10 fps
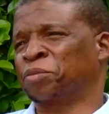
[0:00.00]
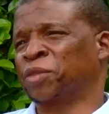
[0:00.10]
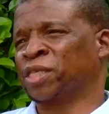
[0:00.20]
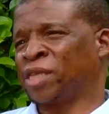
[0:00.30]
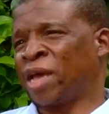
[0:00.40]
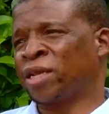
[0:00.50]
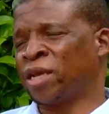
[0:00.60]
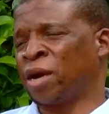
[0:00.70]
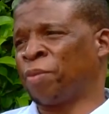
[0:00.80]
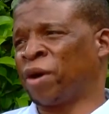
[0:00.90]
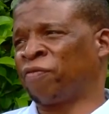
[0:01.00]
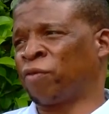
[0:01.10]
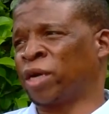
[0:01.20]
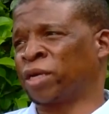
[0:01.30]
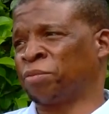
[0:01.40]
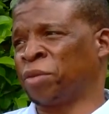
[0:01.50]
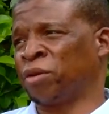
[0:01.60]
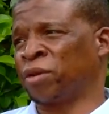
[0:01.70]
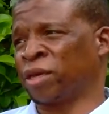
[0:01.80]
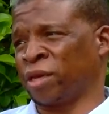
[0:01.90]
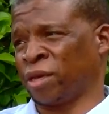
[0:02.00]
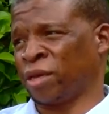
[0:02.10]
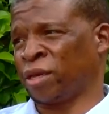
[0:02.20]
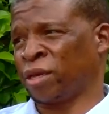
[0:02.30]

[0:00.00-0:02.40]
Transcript: slightly above 400 million a year,